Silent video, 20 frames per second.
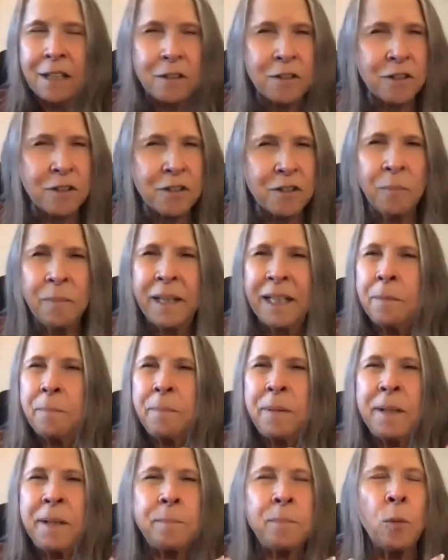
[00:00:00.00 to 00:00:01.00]
So many
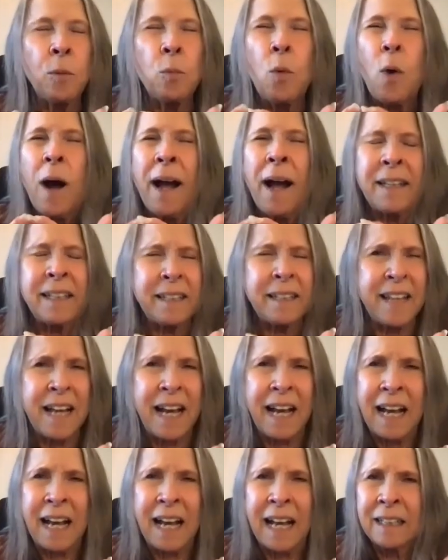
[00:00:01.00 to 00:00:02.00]
people wanted
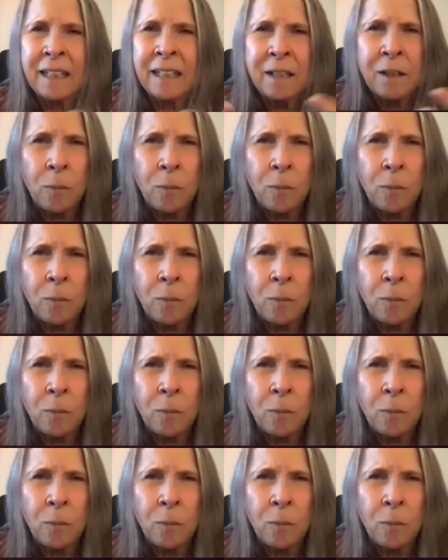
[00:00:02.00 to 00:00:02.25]
that,